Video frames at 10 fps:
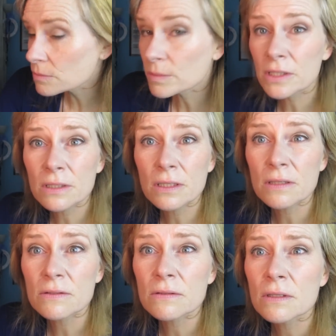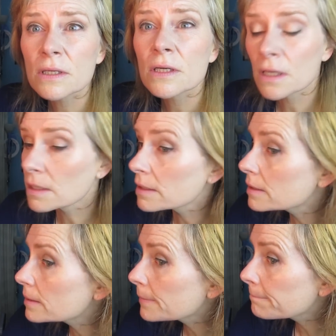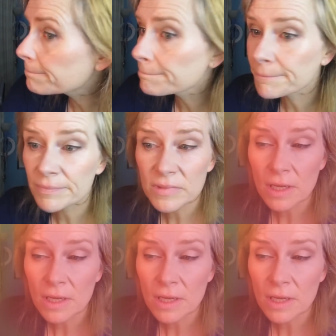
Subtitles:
oh my goodness, it's